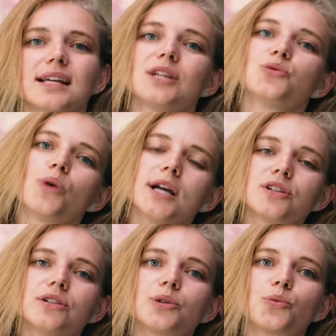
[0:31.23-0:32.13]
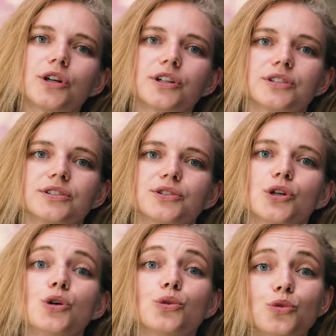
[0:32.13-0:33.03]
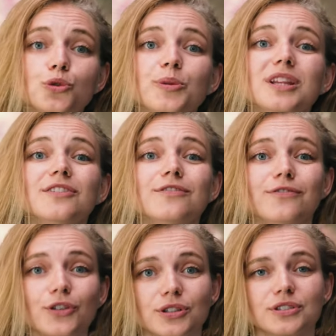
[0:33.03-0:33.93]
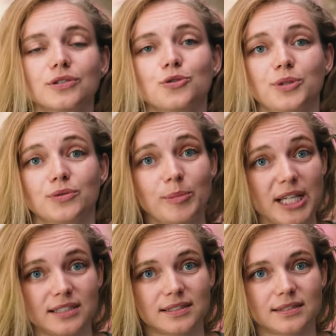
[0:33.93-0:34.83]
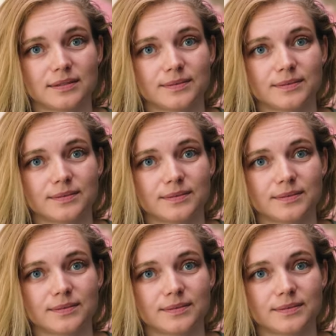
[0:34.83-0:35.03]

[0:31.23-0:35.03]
and white-collar workers could be the first to be replaced.